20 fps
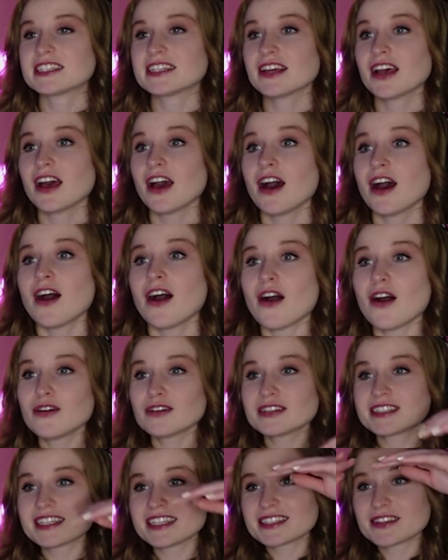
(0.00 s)
she?
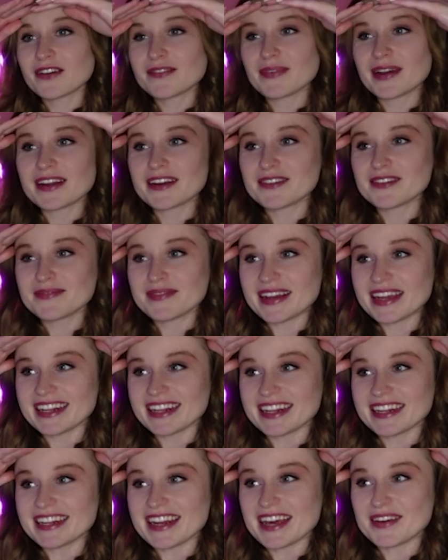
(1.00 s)
Oh, she's going by her
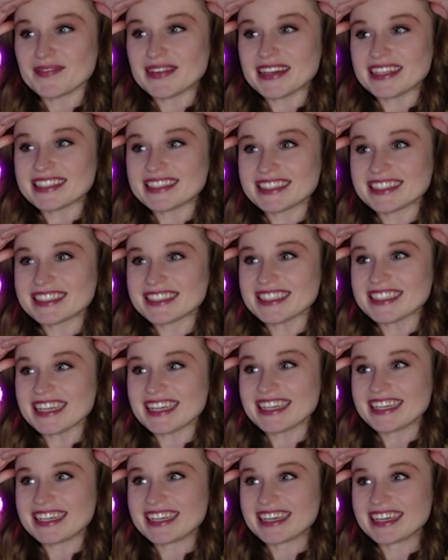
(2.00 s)
maiden name, isn't
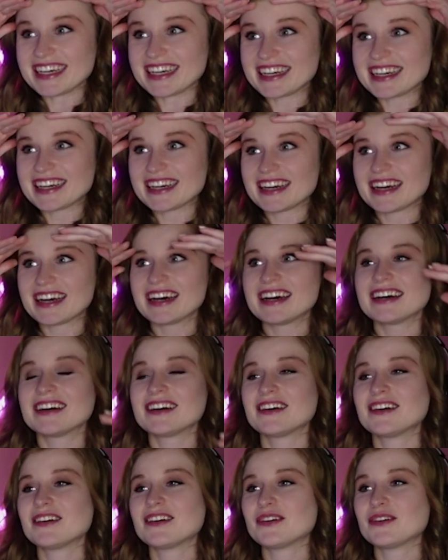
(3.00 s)
she?
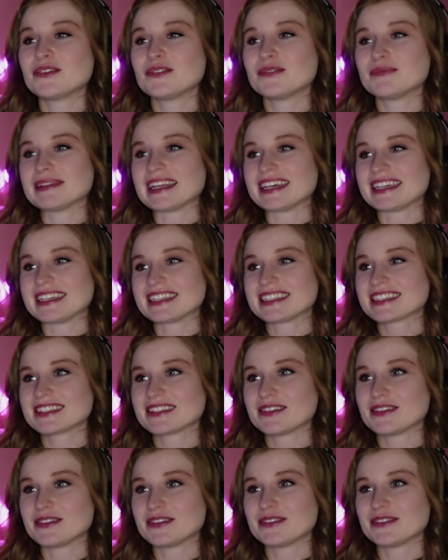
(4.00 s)
Oh, bless.
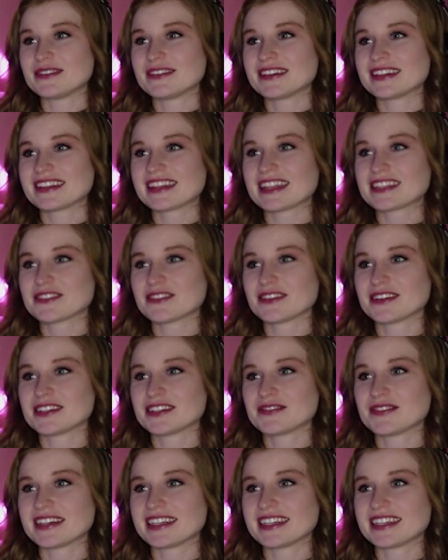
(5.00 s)
Oh, that's hard to
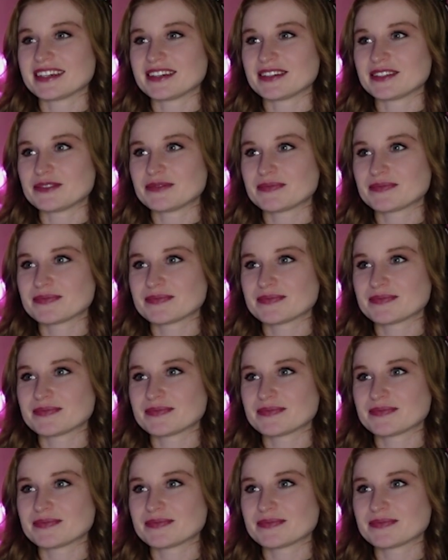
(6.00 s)
find out.